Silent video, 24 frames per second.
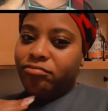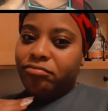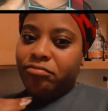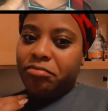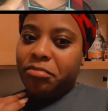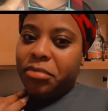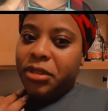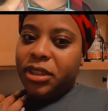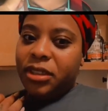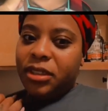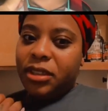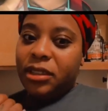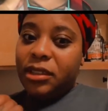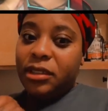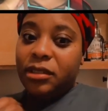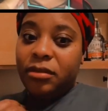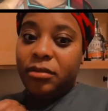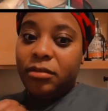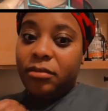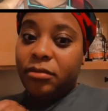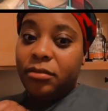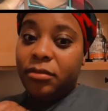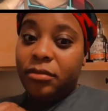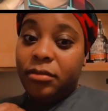Period.
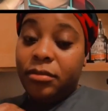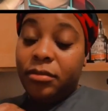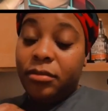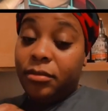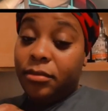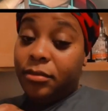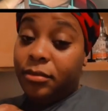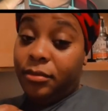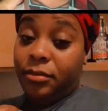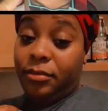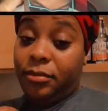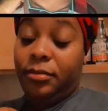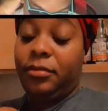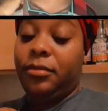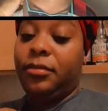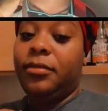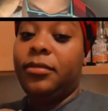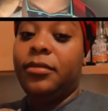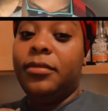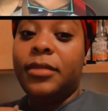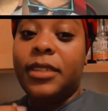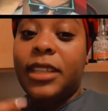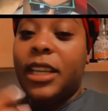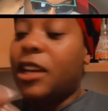
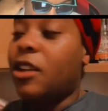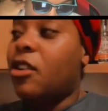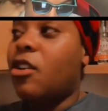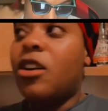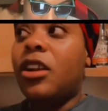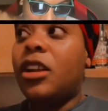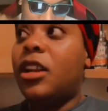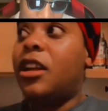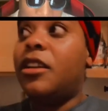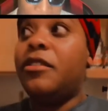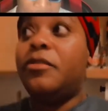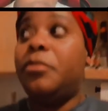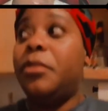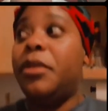They all love me